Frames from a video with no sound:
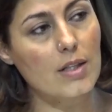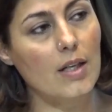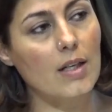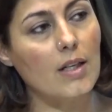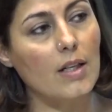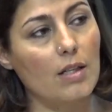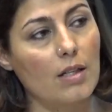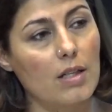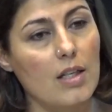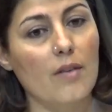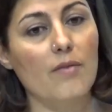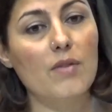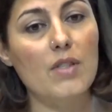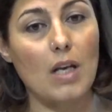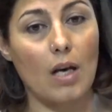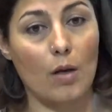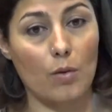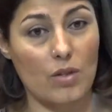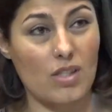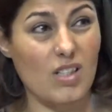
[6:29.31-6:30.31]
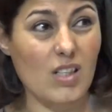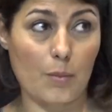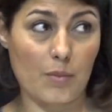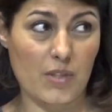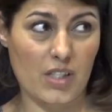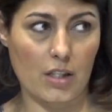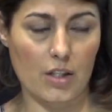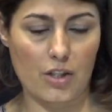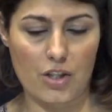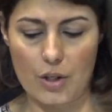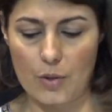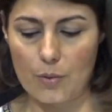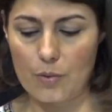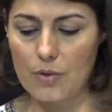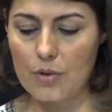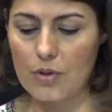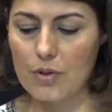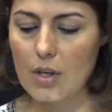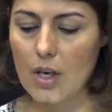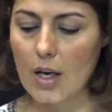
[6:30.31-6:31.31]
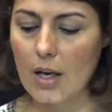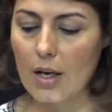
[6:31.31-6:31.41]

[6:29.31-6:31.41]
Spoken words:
and it gives out substitutes.